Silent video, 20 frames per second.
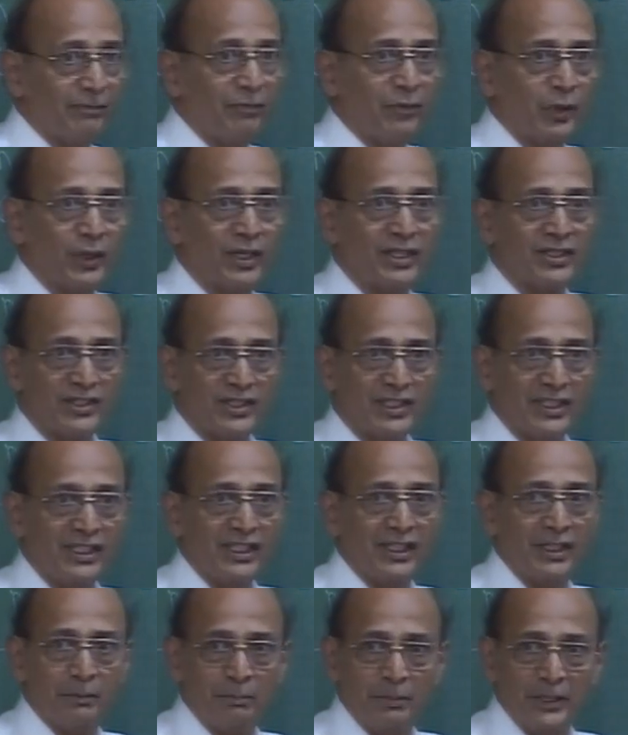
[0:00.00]
You can see that
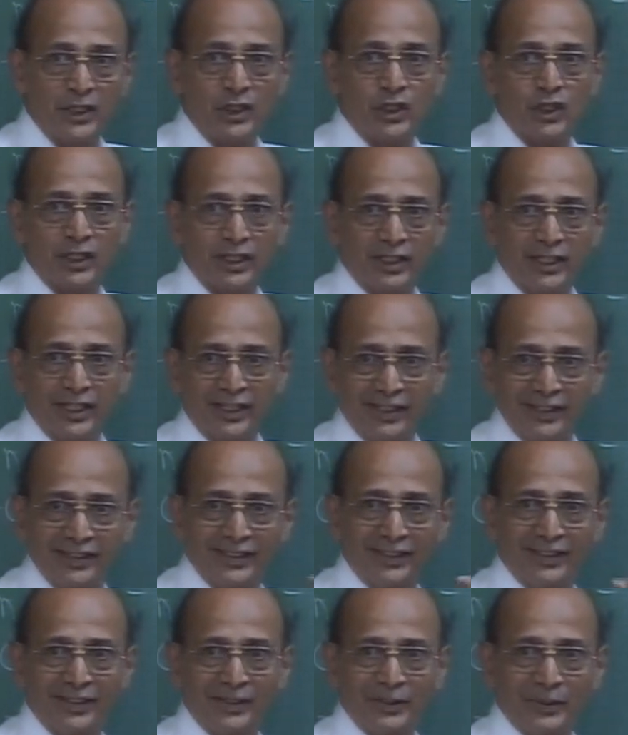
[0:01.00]
the picture there,
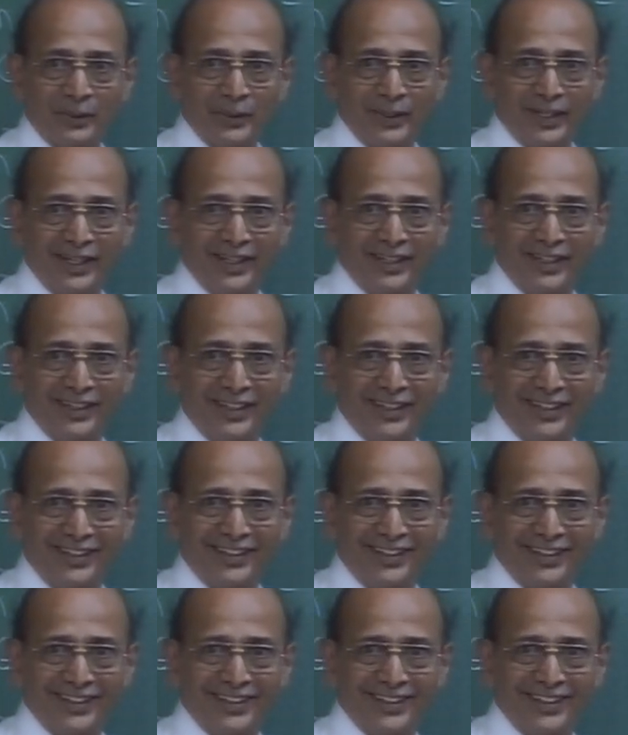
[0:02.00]
okay?
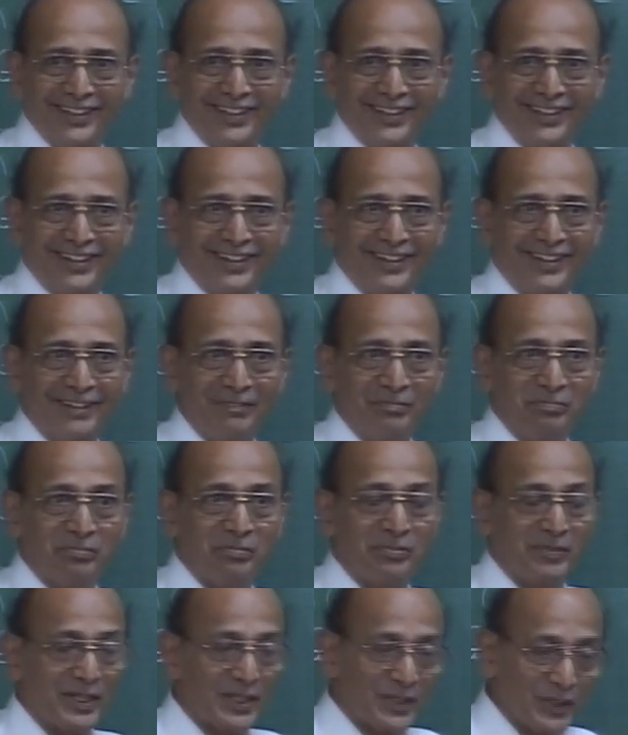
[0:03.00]

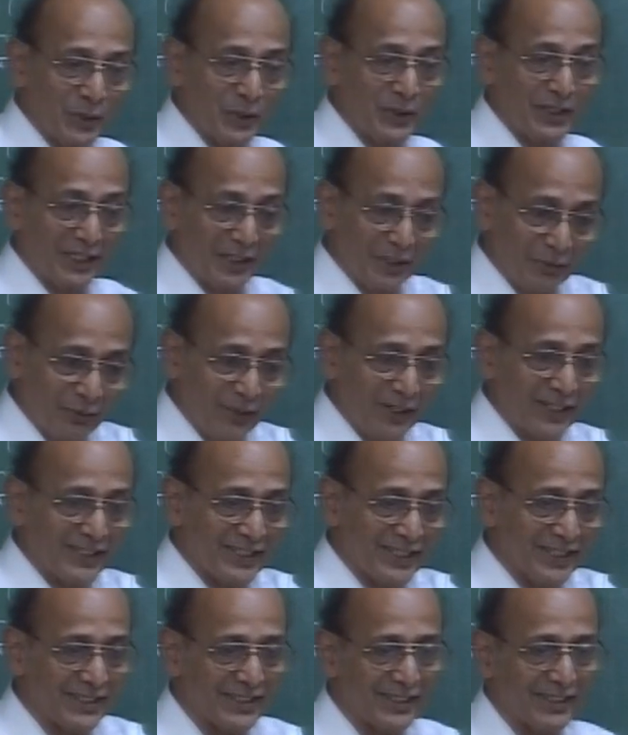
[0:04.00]
Because those are the
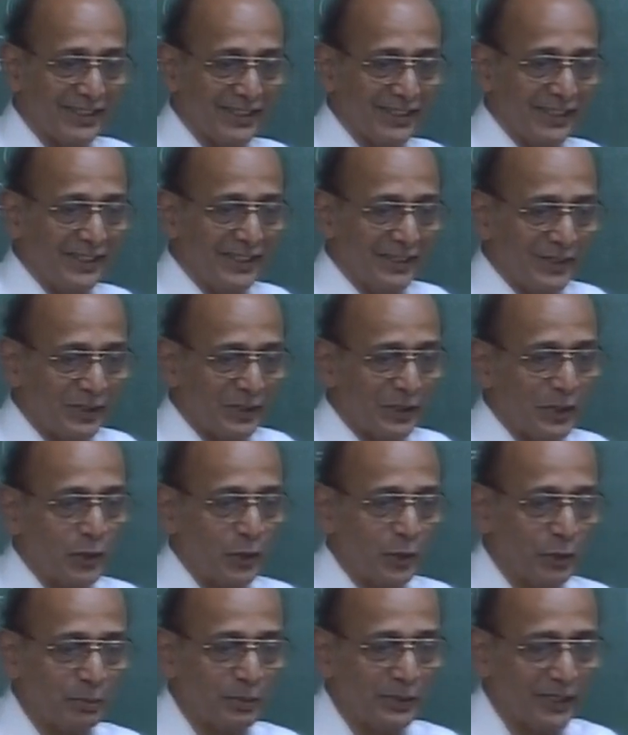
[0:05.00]
faces, the
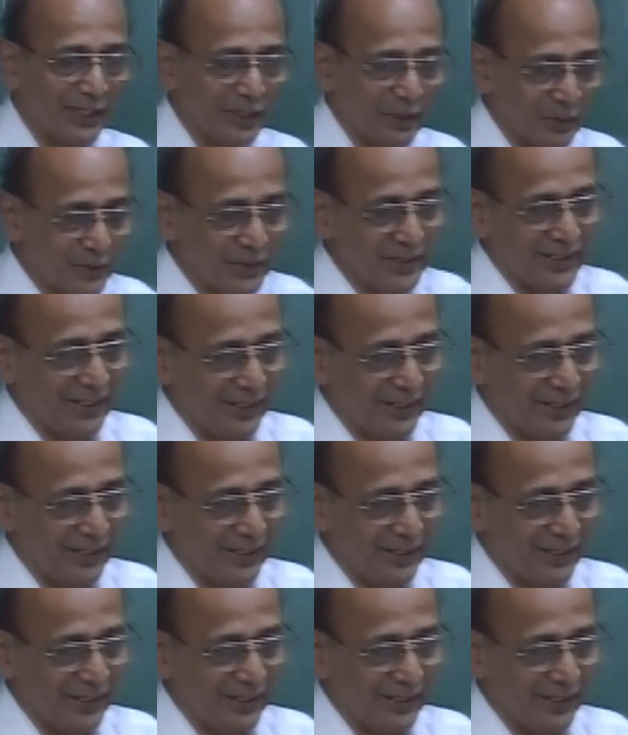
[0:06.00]
cube that you see